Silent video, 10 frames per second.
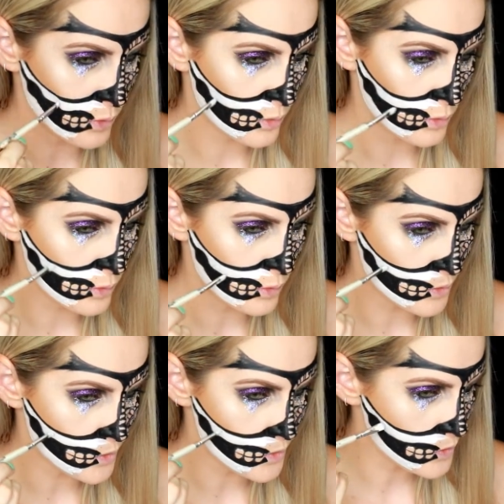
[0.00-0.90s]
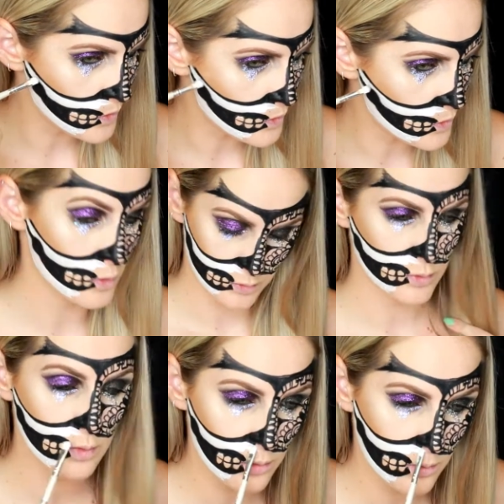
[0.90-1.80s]
I like how it's starting to come
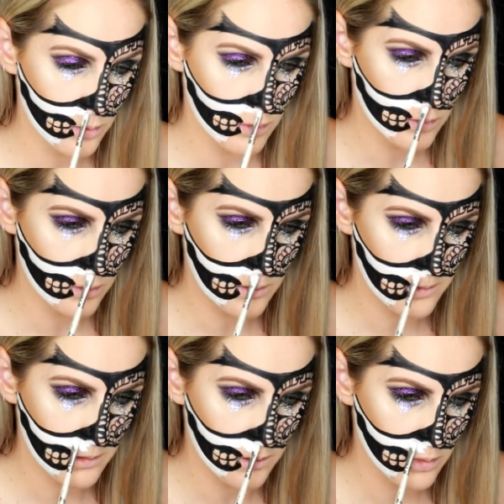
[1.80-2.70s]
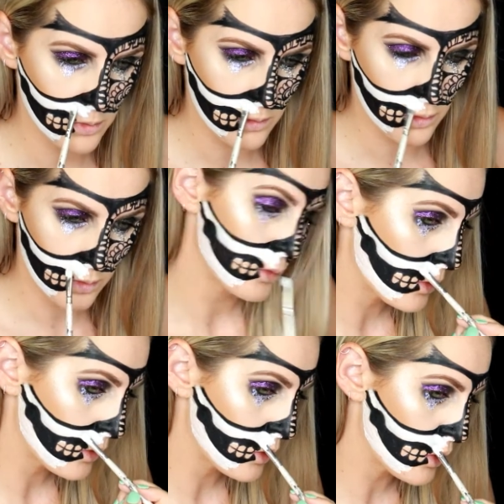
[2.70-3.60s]
to life now. It's really fun to
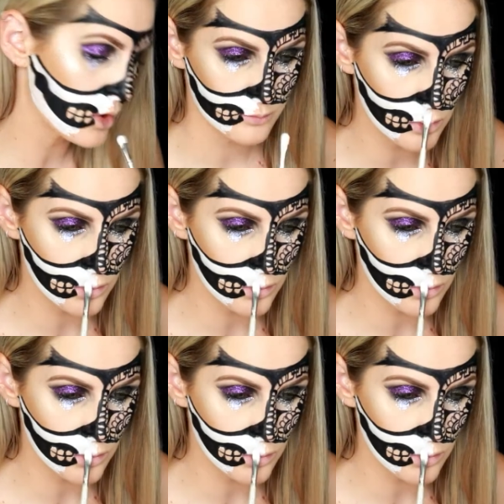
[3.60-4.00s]
watch back.